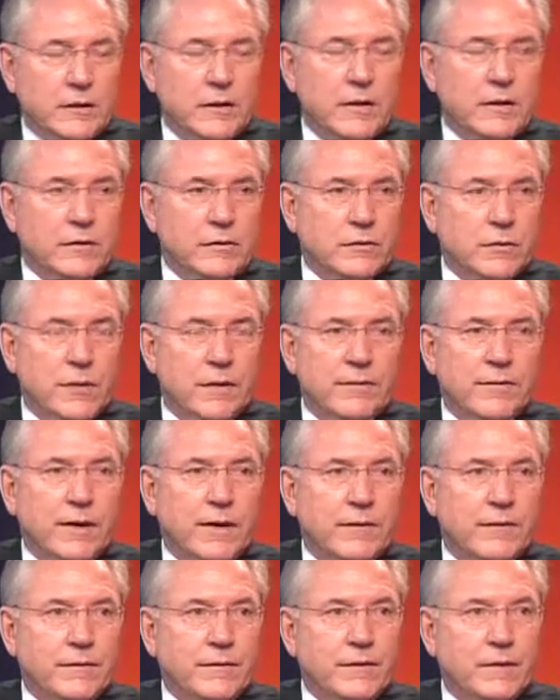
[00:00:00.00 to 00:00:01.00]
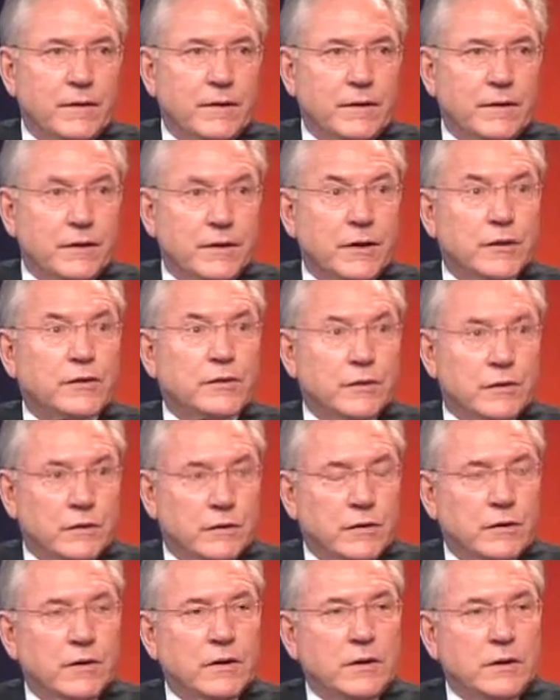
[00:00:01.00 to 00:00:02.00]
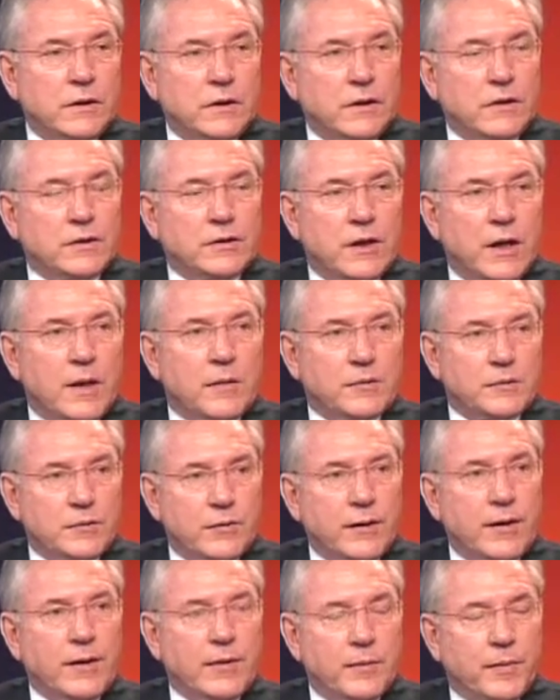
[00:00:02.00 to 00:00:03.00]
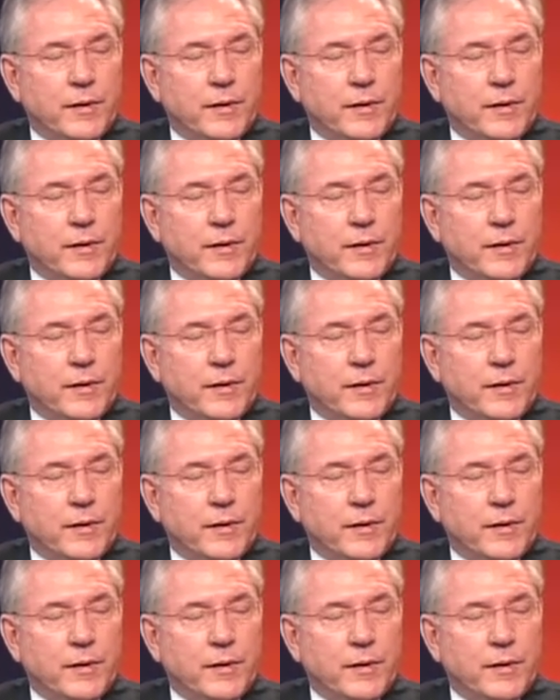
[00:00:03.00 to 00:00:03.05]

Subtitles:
125 additional jobs created